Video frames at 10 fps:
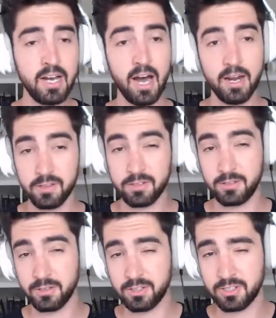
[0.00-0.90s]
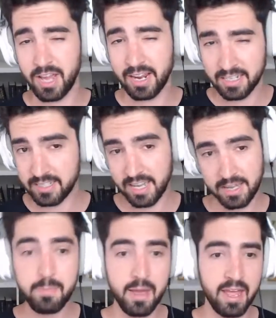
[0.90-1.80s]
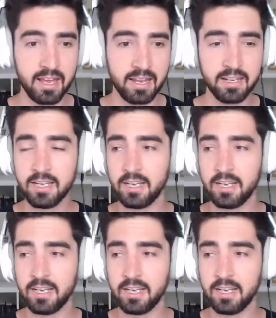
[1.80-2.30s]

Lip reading: I know this is your second campaign.